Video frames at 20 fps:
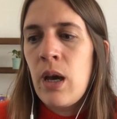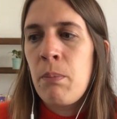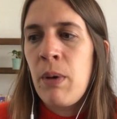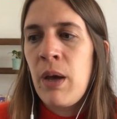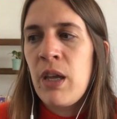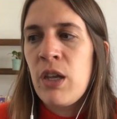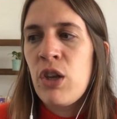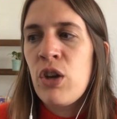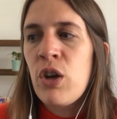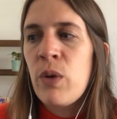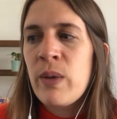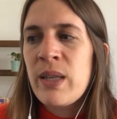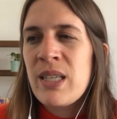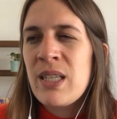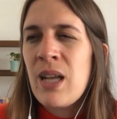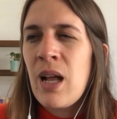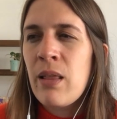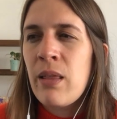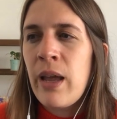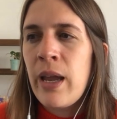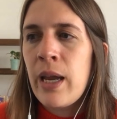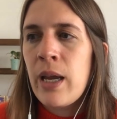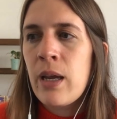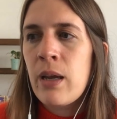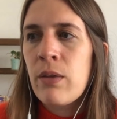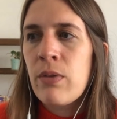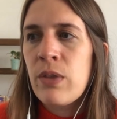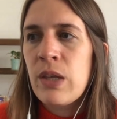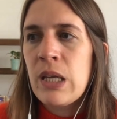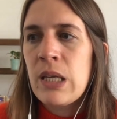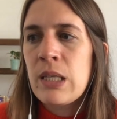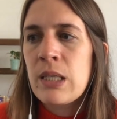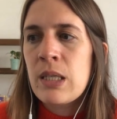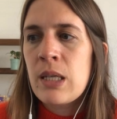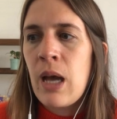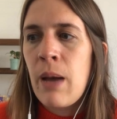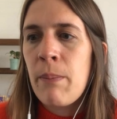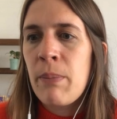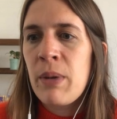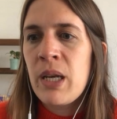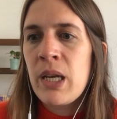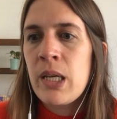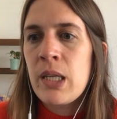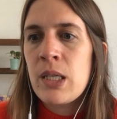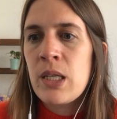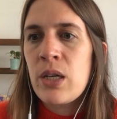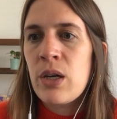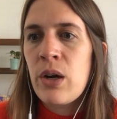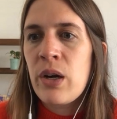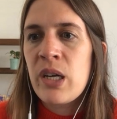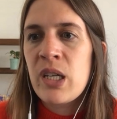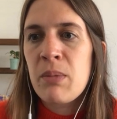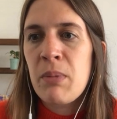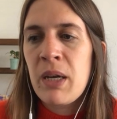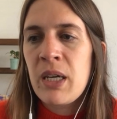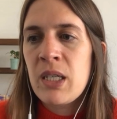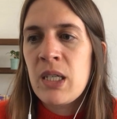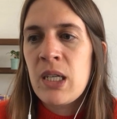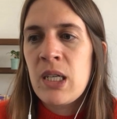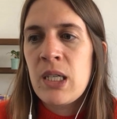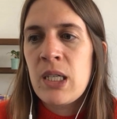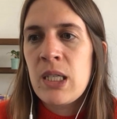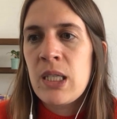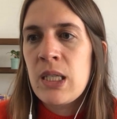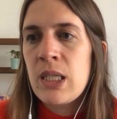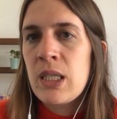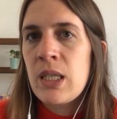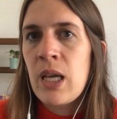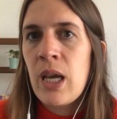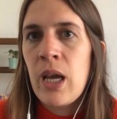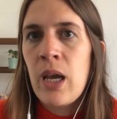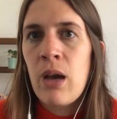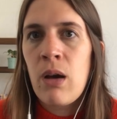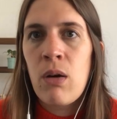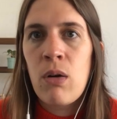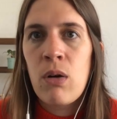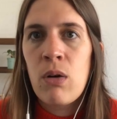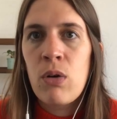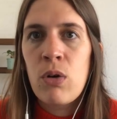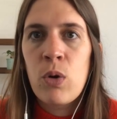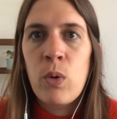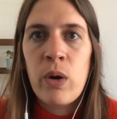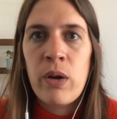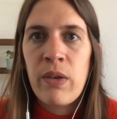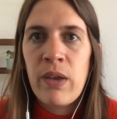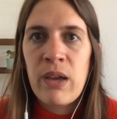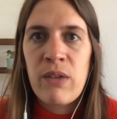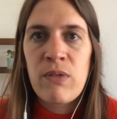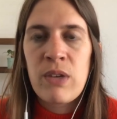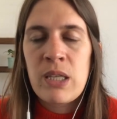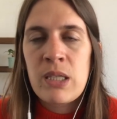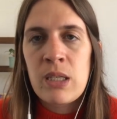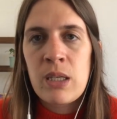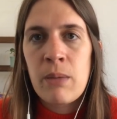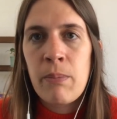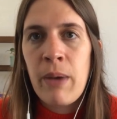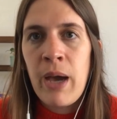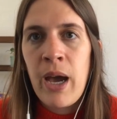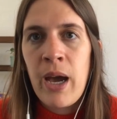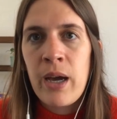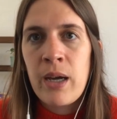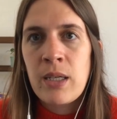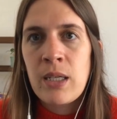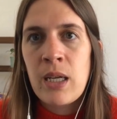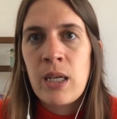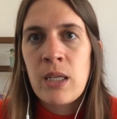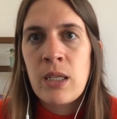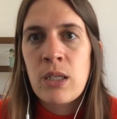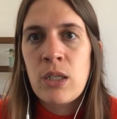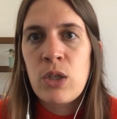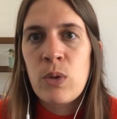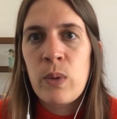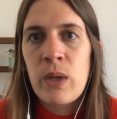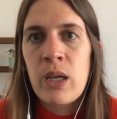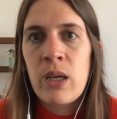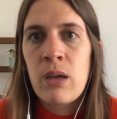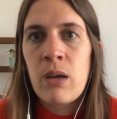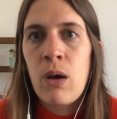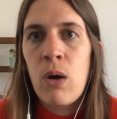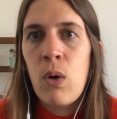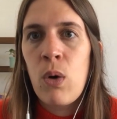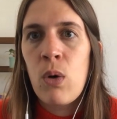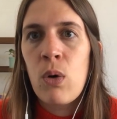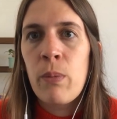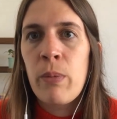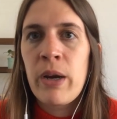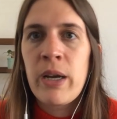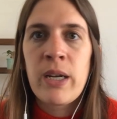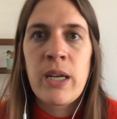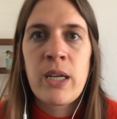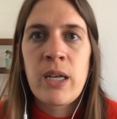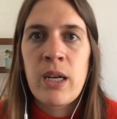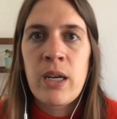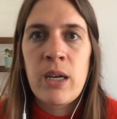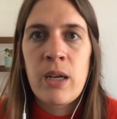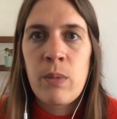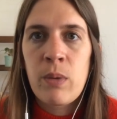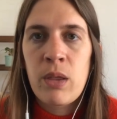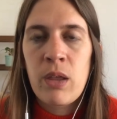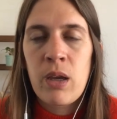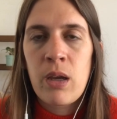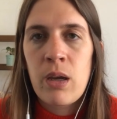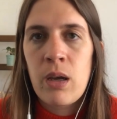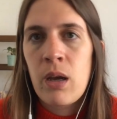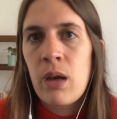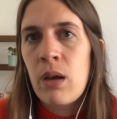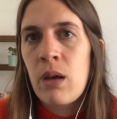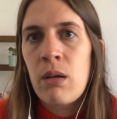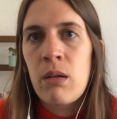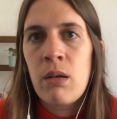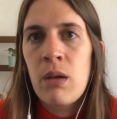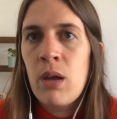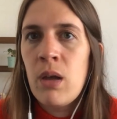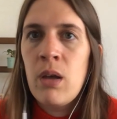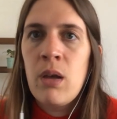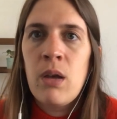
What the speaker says: But, you know, it's not like these companies that are expecting to scale, who are like VC backed and doing a whole brand identity with like a